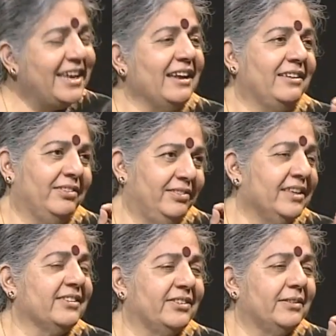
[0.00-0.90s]
get
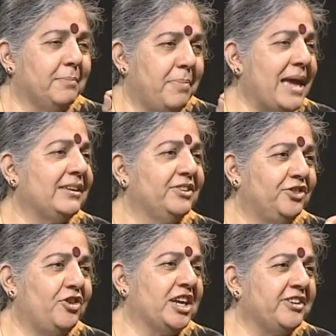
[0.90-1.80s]
this patent
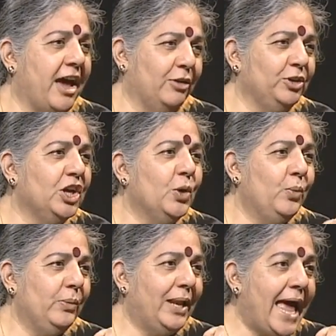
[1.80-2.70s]
struck down,
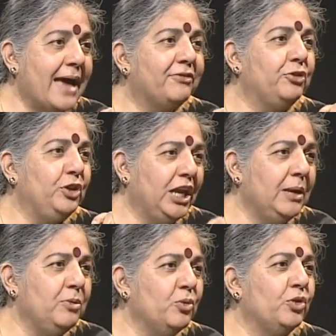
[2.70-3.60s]
we will have to
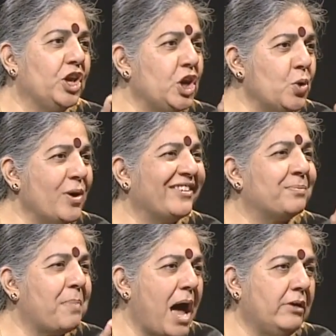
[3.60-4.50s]
name you the
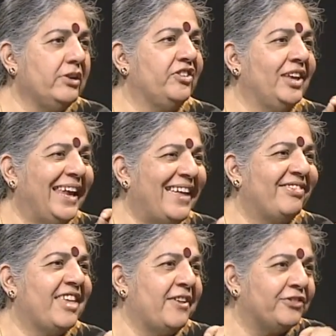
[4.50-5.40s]
US Piracy
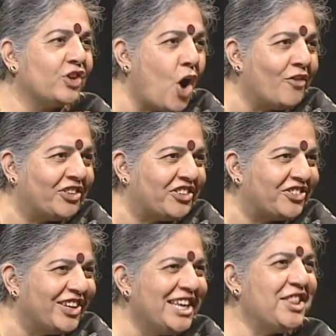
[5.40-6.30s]
and Theft
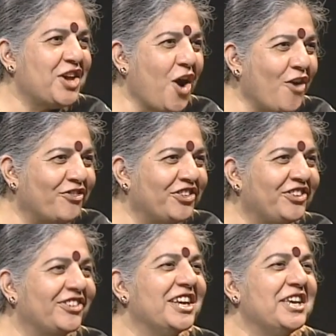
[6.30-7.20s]
Office, the
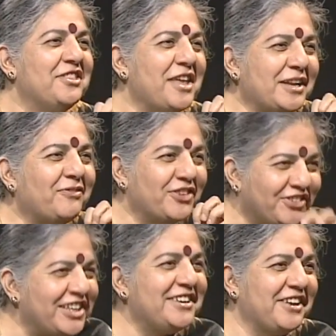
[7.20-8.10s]
office that
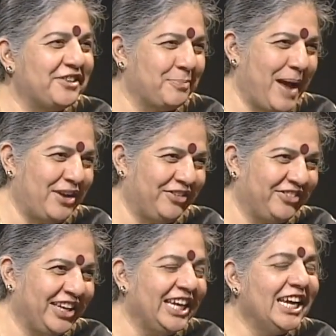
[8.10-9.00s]
facilitates
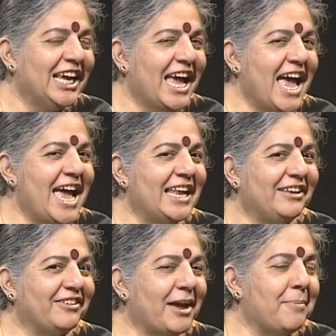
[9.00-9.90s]
piracy.
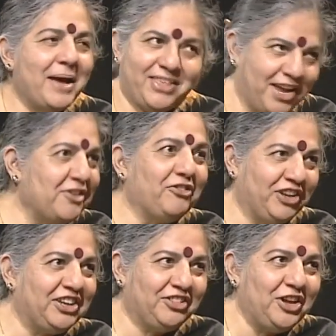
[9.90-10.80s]
And by the end
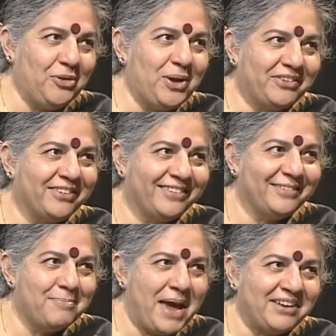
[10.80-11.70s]
of it, the
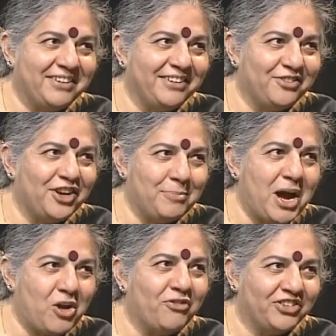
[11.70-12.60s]
US Patent and
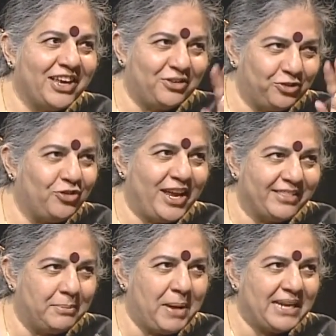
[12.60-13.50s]
Trademark Office had to
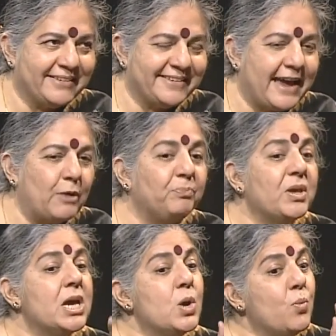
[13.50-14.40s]
strike that patent
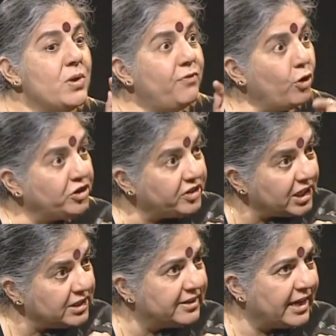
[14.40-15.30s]
down. We fought a
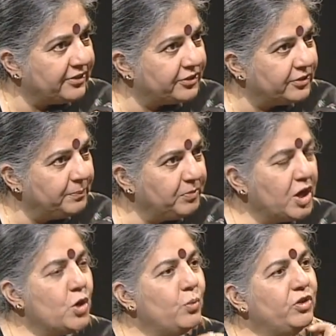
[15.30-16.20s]
third case,
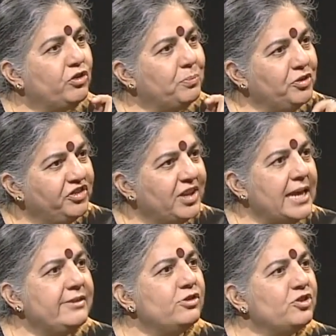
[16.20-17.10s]
which was
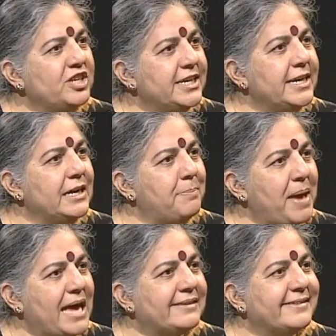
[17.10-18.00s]
Monsanto taking a
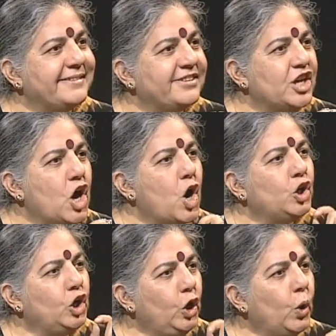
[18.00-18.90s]
patent
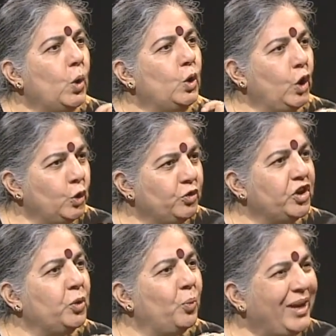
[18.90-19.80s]
on a low
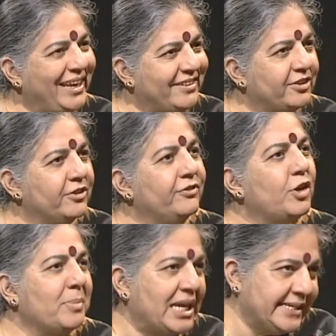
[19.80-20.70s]
gluten wheat
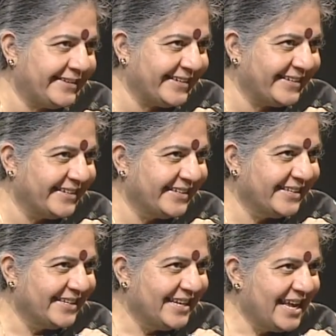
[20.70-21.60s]
from India.
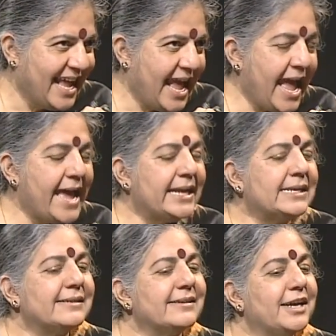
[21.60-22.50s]

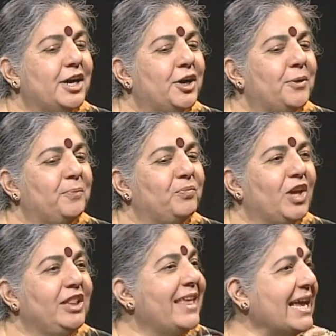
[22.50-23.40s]
And
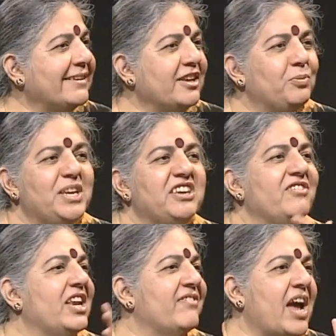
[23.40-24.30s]
in that case, we
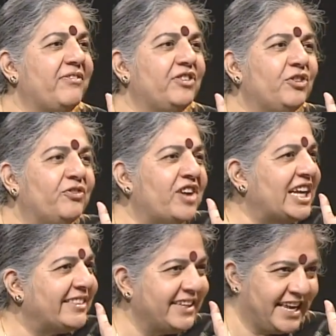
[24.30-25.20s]
didn't even have to
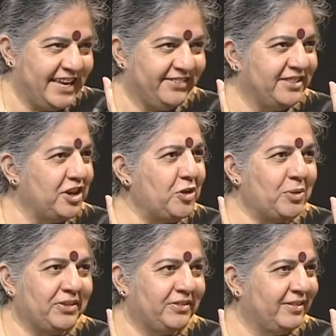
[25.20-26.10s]
fight the case at the
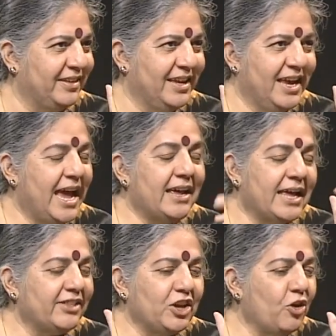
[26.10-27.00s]
US,
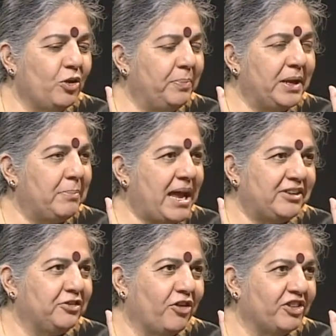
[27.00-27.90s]
at the European
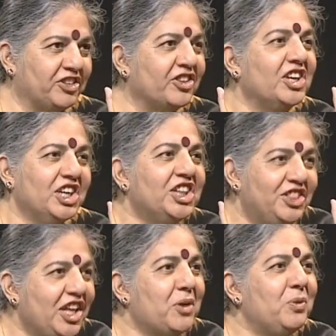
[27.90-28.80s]
Patent Office.
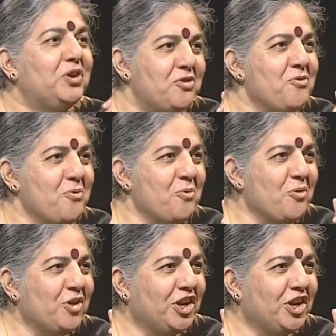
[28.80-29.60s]
They withdrew,